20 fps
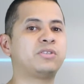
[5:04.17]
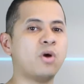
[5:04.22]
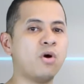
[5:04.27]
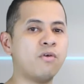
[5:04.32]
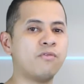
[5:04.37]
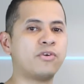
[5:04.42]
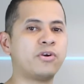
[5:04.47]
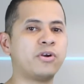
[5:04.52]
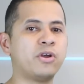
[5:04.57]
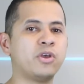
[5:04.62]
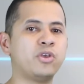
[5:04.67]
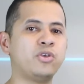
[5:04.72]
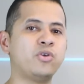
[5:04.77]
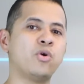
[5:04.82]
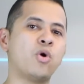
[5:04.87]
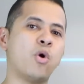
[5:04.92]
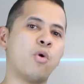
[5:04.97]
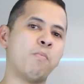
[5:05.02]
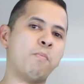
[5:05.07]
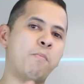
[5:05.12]
over, you
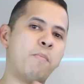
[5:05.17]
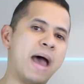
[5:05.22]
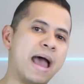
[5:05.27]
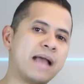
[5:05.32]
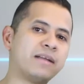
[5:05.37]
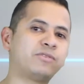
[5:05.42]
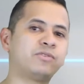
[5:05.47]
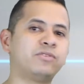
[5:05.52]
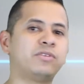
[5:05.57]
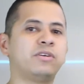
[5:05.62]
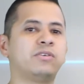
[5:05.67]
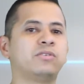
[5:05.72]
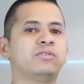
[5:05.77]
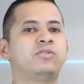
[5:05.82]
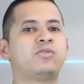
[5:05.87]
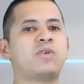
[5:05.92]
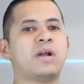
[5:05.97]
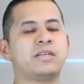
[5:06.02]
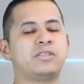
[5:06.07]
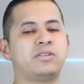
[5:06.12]
go back to the
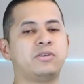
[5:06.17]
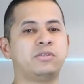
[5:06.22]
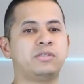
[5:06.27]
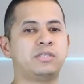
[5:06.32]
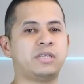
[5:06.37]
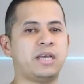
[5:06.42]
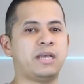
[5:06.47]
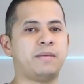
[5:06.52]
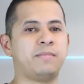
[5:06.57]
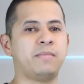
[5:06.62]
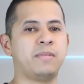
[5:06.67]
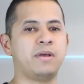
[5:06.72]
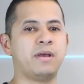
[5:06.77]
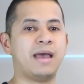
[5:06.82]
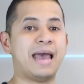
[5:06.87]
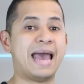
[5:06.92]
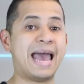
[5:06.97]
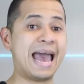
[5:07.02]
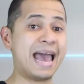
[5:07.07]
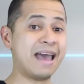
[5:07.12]
contraction time.
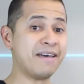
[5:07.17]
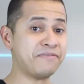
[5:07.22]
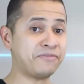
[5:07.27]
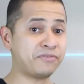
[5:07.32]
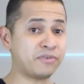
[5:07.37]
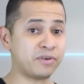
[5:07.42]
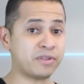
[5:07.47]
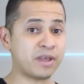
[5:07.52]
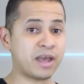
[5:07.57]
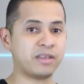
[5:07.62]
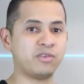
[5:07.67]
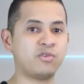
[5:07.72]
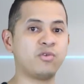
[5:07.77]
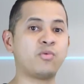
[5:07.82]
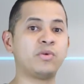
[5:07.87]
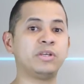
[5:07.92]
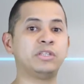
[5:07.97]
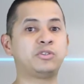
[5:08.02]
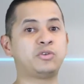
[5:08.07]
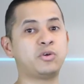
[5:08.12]
After that, you
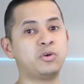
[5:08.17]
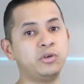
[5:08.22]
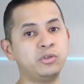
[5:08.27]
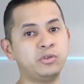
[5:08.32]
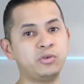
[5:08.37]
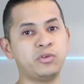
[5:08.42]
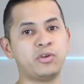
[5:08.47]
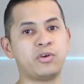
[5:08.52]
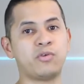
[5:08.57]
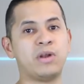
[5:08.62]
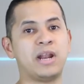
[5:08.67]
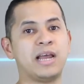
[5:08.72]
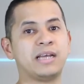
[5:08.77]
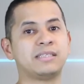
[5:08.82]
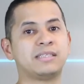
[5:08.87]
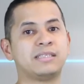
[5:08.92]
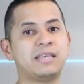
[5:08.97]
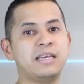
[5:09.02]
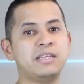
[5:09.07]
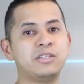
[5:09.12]
return to the
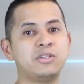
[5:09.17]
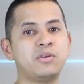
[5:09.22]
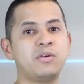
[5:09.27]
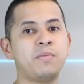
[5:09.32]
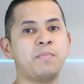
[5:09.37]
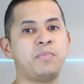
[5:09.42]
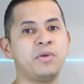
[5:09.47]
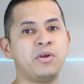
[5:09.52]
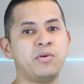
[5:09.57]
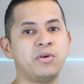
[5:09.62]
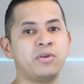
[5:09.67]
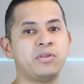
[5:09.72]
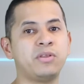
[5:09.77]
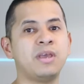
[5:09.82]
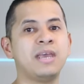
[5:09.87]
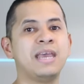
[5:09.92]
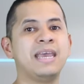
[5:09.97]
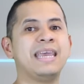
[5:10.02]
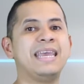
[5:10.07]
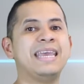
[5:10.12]
relaxation period
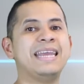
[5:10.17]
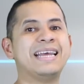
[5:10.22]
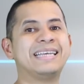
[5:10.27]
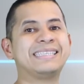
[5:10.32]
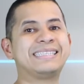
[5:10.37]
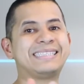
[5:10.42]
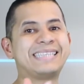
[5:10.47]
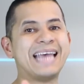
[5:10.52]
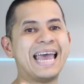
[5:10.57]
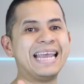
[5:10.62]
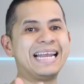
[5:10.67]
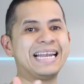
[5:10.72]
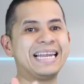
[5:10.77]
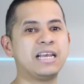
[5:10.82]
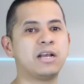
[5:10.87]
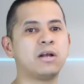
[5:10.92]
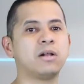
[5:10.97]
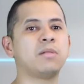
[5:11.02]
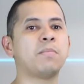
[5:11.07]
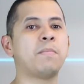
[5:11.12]
in a
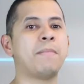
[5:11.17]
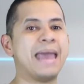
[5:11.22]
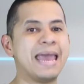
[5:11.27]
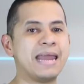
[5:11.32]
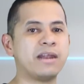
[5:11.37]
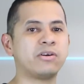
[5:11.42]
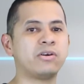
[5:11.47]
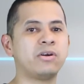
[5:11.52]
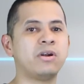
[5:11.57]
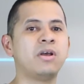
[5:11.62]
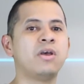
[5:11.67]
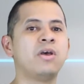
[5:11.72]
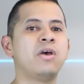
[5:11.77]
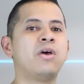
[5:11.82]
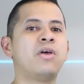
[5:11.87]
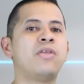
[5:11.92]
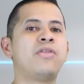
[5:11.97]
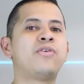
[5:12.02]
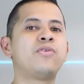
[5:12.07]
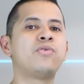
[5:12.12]
cyclical manner
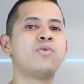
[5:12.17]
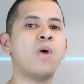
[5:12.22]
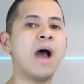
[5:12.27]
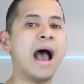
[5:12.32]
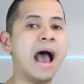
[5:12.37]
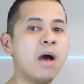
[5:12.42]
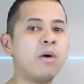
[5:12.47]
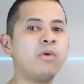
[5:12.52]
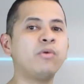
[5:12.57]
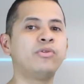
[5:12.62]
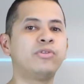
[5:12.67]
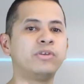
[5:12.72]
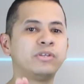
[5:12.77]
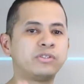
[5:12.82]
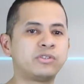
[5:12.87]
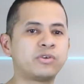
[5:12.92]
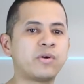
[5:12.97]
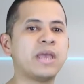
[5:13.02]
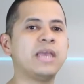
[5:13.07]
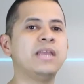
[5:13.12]
throughout the
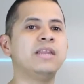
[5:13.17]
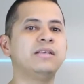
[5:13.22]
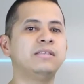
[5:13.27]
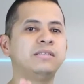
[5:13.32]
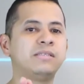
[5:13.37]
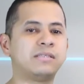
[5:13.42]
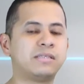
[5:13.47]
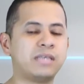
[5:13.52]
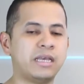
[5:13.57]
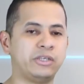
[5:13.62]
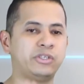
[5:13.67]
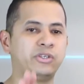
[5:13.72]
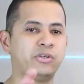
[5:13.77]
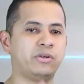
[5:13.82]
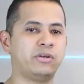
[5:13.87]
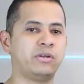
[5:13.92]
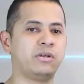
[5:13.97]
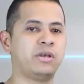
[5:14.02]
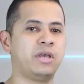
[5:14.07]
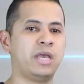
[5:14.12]
training session.
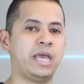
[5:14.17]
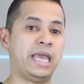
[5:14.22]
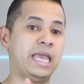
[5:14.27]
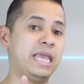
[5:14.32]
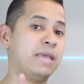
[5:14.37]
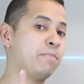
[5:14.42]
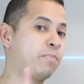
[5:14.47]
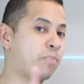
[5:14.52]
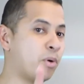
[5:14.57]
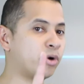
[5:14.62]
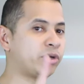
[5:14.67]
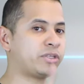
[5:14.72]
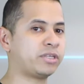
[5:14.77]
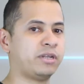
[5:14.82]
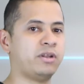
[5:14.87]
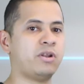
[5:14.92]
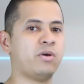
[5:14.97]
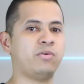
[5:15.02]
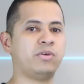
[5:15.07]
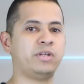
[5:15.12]

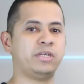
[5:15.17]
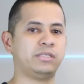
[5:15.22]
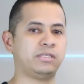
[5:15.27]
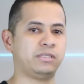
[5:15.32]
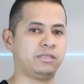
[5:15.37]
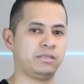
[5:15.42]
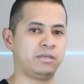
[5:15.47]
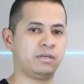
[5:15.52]
Important notice: